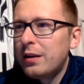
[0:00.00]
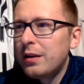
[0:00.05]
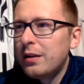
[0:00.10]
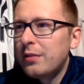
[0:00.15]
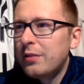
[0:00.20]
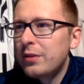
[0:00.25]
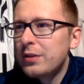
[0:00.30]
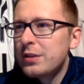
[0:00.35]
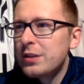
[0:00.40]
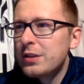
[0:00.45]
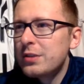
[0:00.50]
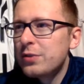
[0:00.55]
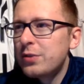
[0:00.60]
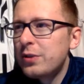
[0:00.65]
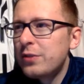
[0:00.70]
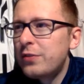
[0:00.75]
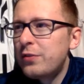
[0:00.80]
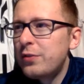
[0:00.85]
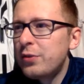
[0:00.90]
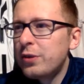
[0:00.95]
Francesco,
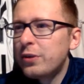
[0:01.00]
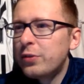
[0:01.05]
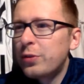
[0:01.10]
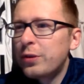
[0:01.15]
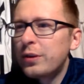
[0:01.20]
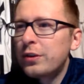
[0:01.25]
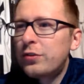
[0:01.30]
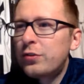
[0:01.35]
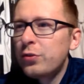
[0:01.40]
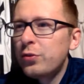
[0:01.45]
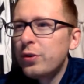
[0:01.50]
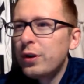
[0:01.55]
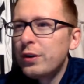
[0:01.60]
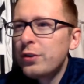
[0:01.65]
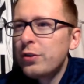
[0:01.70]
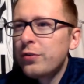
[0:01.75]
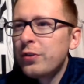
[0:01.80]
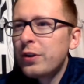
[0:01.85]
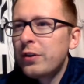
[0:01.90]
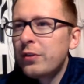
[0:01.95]
if you are 22 and
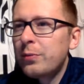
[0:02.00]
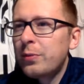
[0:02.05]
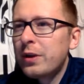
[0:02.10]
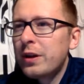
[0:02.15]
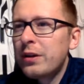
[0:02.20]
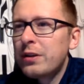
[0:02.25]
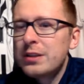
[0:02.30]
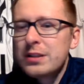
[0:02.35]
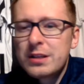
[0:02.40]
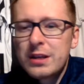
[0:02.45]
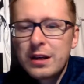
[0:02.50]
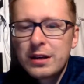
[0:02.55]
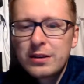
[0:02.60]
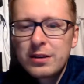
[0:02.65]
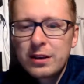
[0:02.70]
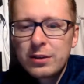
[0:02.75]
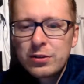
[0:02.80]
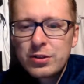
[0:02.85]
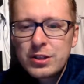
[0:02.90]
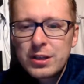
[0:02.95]
your favorite player is
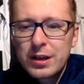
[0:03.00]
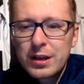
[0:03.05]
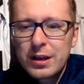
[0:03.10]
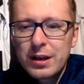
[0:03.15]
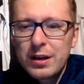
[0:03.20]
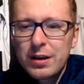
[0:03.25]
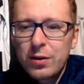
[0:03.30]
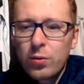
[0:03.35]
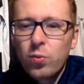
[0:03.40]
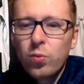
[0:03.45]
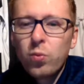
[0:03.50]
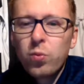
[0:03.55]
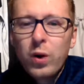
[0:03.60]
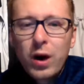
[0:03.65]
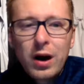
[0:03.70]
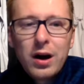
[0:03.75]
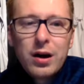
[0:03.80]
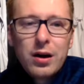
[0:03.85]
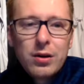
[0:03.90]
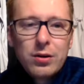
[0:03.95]
Gaetano Scirea,
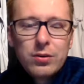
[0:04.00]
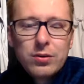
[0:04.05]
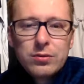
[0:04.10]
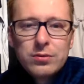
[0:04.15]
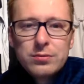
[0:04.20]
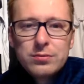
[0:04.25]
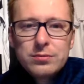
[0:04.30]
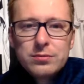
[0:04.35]
wow.